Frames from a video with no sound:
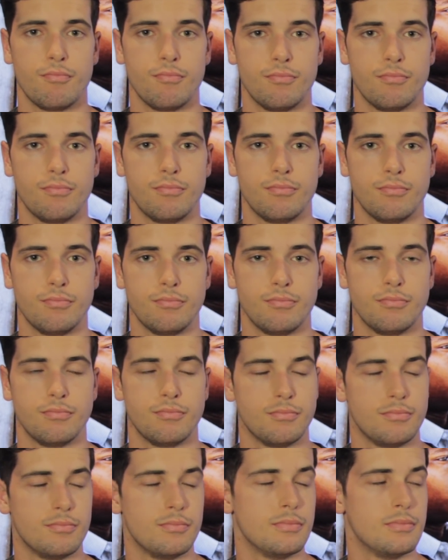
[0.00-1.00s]

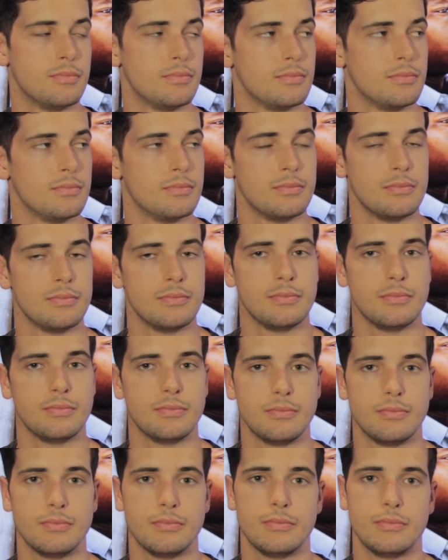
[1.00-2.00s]

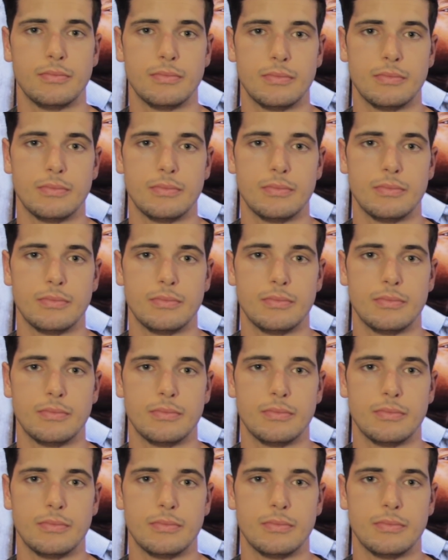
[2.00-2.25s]
(not speaking)